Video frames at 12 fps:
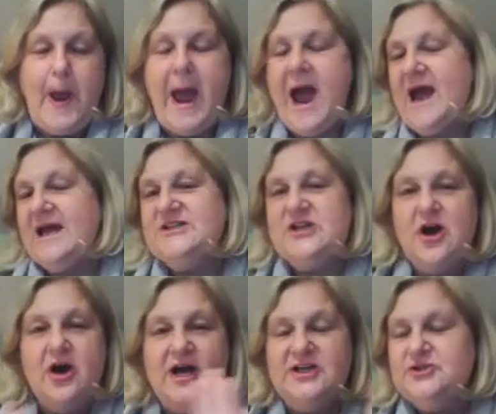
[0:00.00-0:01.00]
and
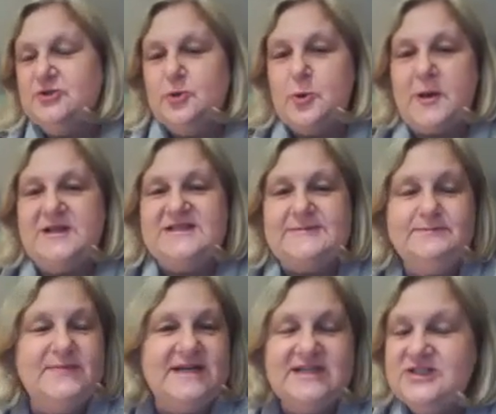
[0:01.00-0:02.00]
I shall
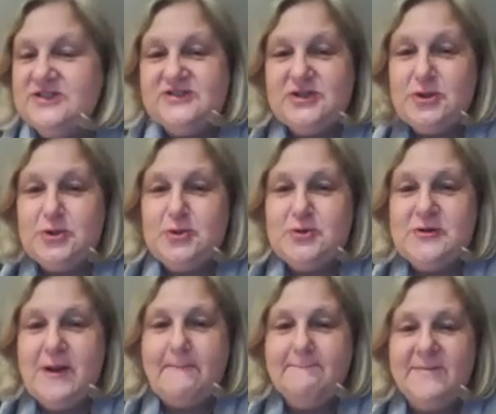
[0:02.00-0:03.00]
speak to you soon.
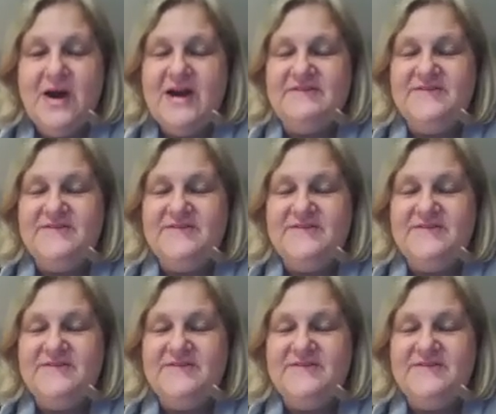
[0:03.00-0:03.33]
Bye for